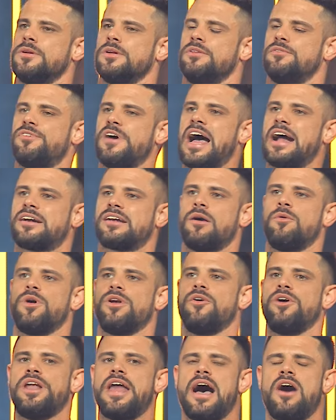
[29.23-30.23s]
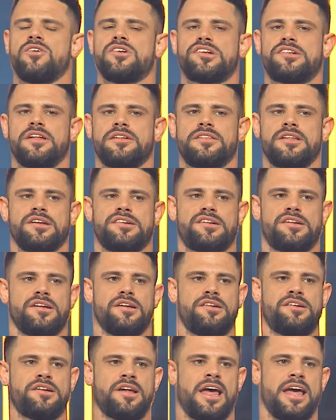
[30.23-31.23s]
In fact, I want to announce that this
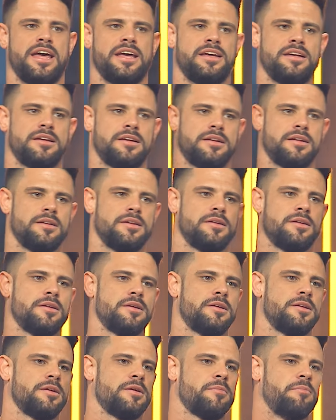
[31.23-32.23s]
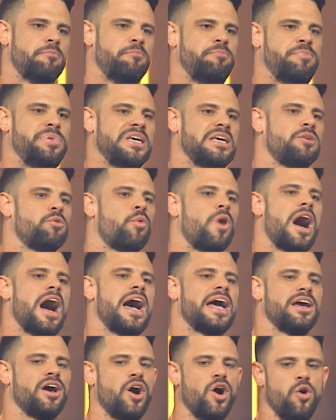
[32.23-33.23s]
is a B
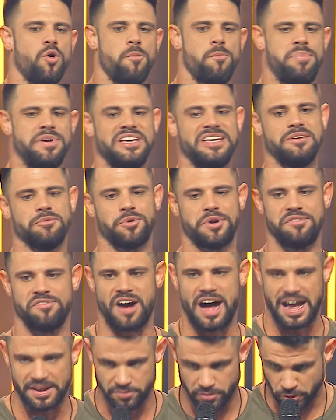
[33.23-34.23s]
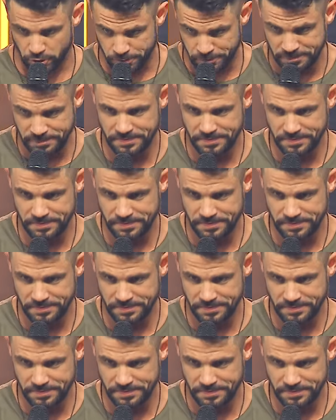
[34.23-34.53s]
Y O B revival.